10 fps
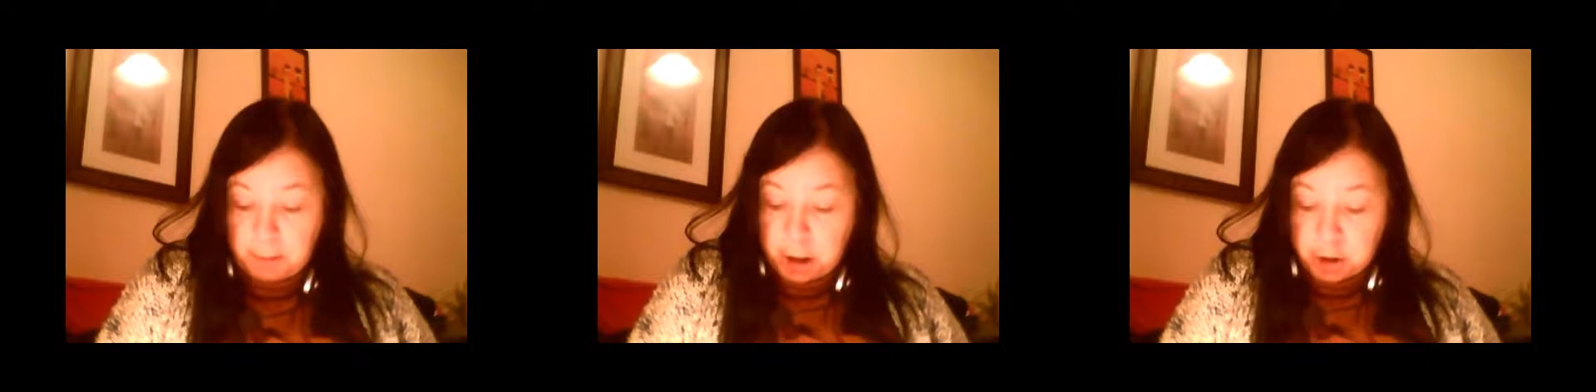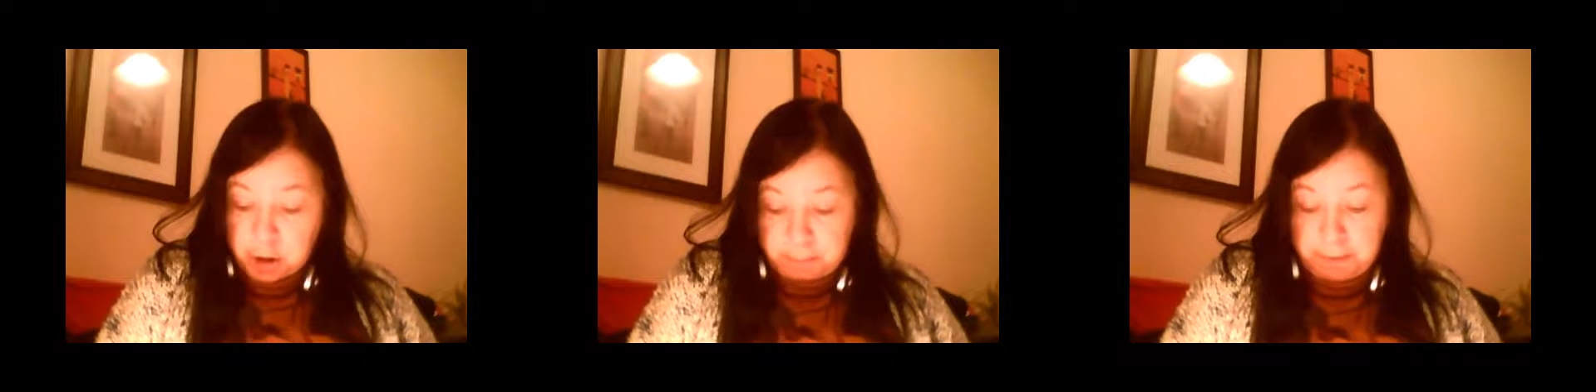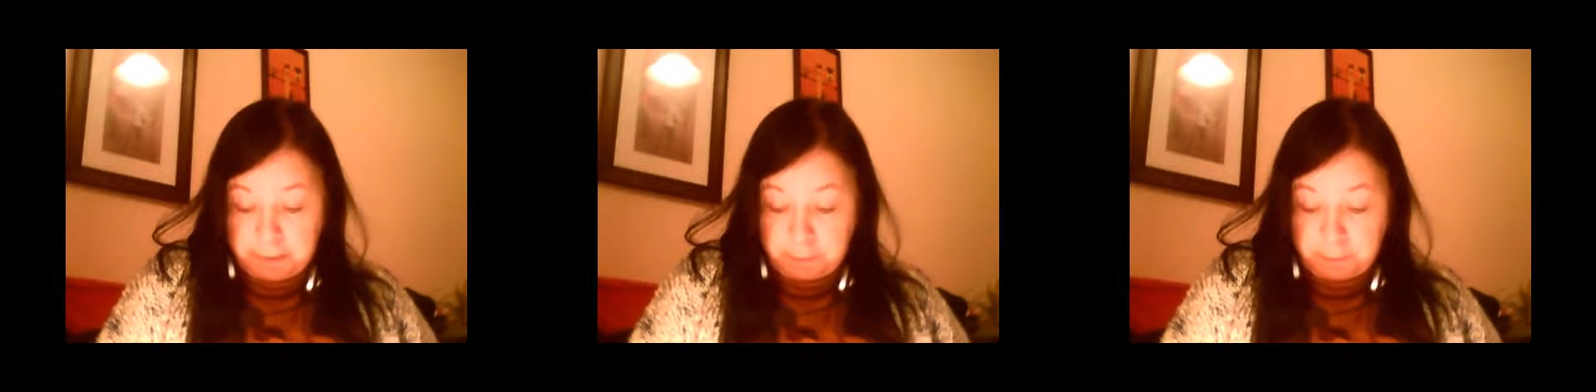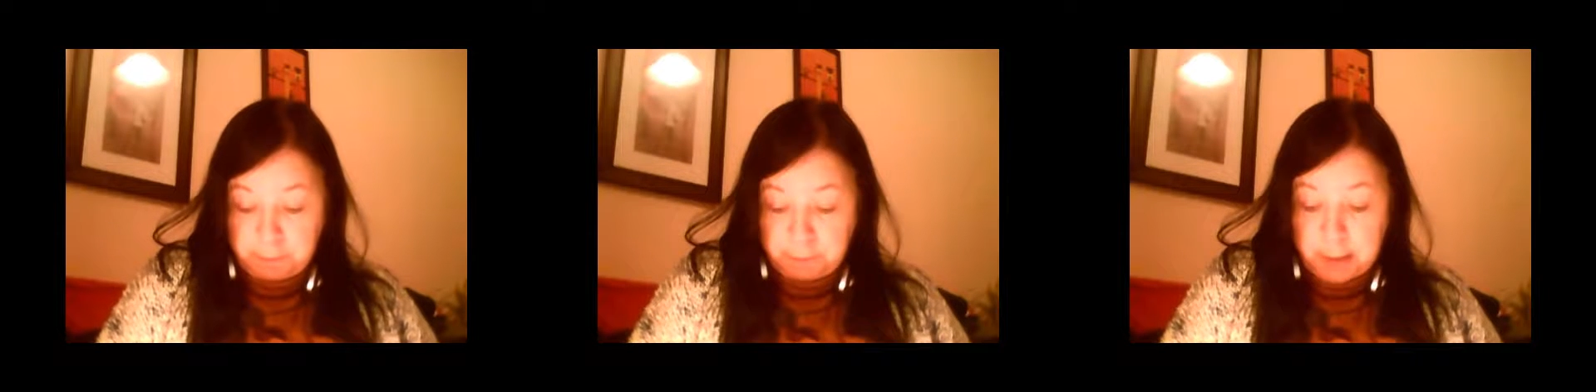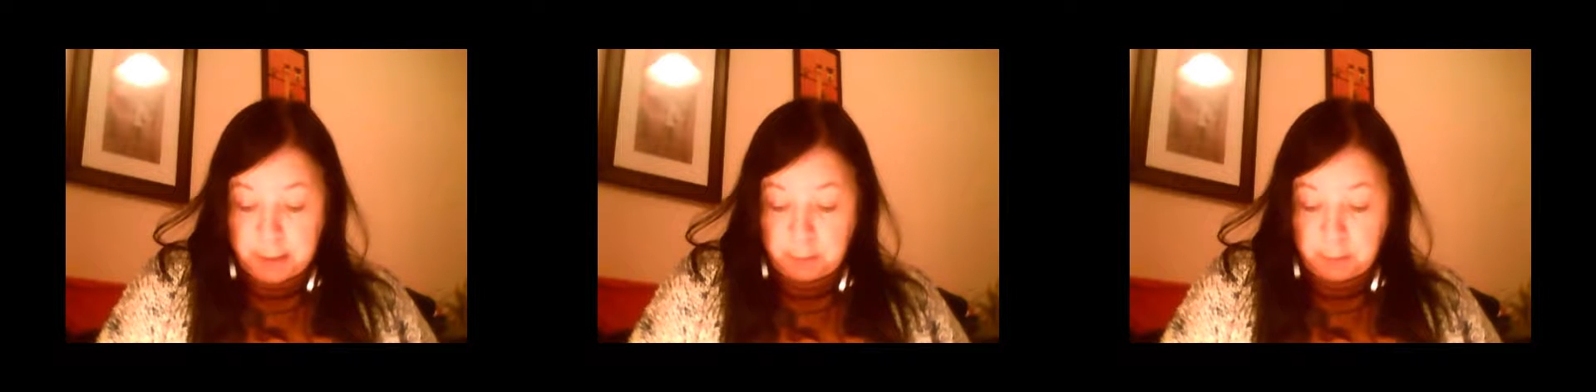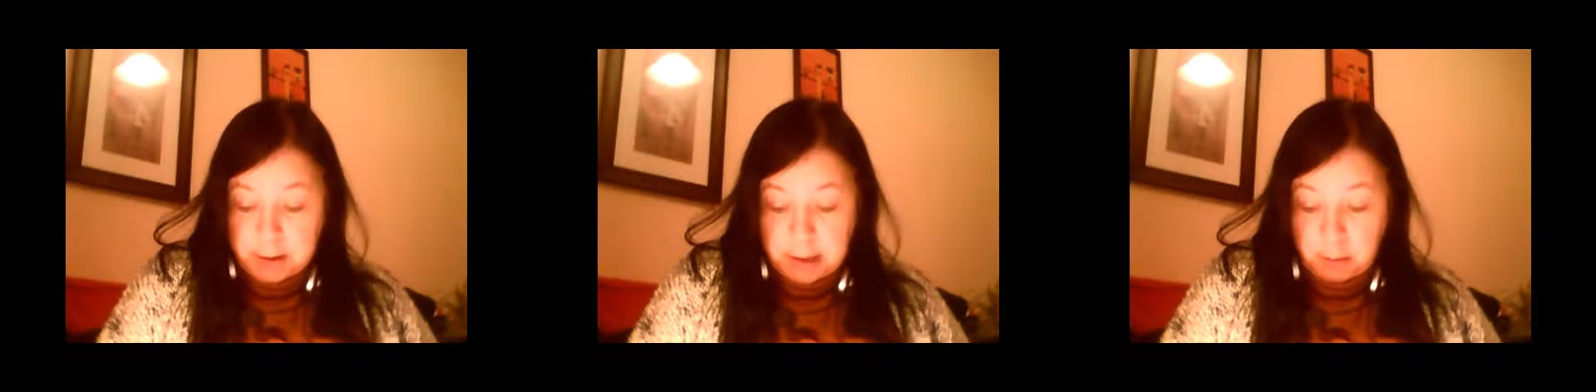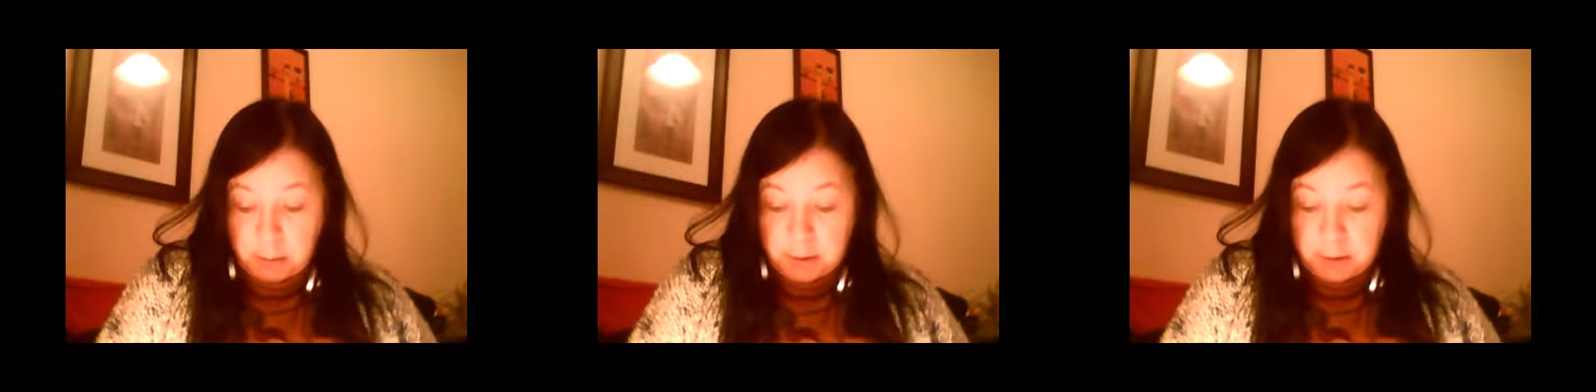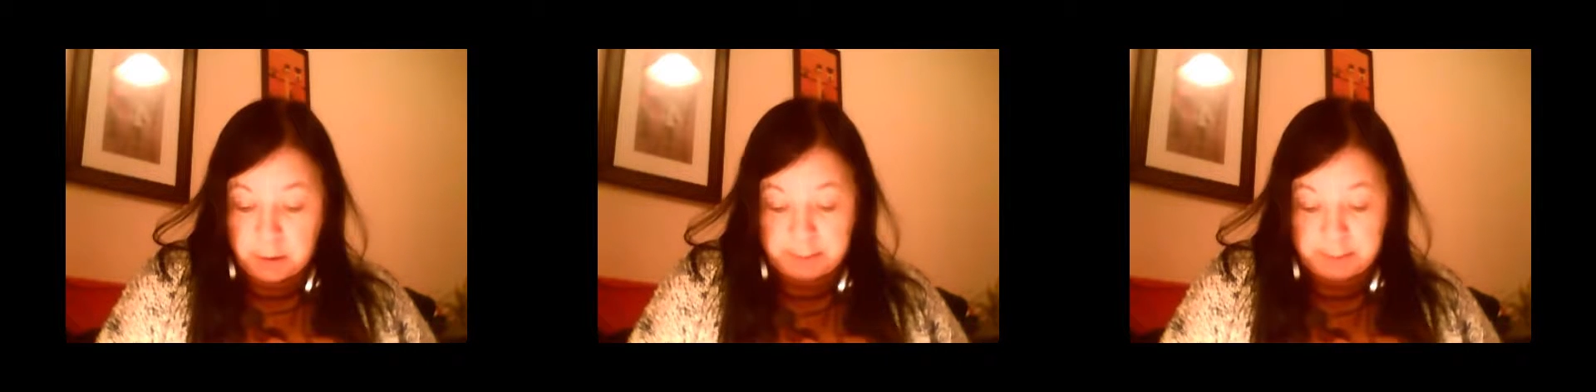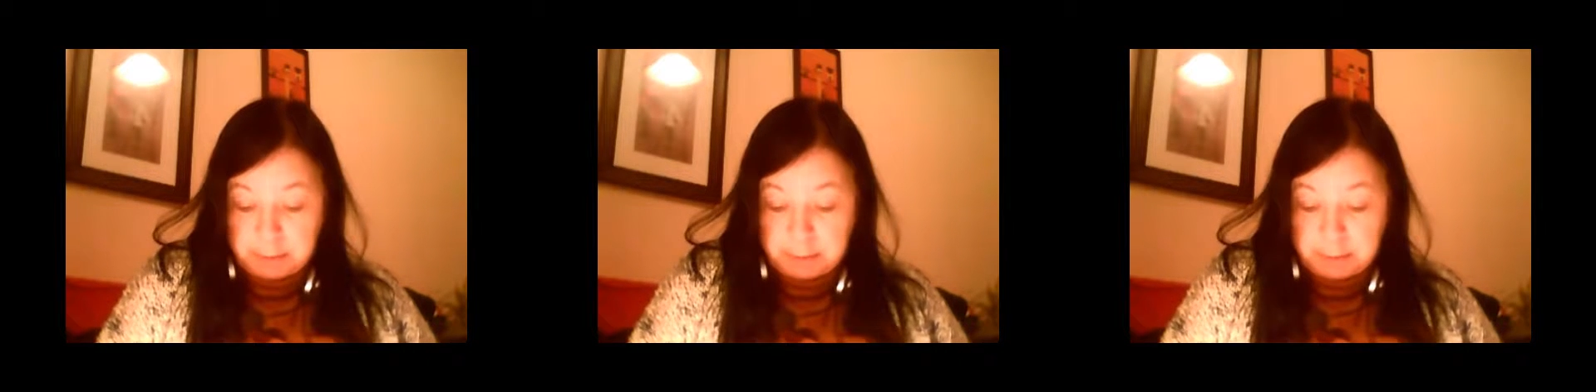to pay for it, otherwise I would have been